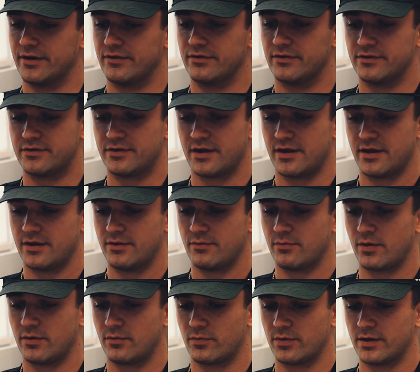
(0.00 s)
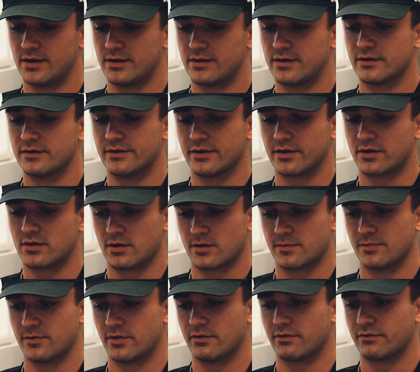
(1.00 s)
even say when we did the
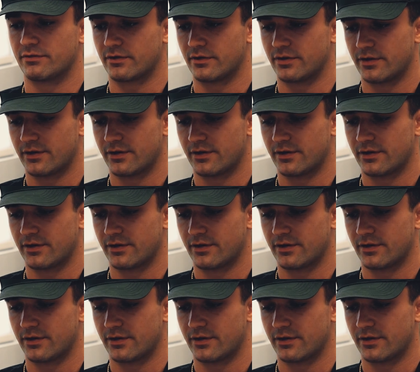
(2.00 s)
carb load for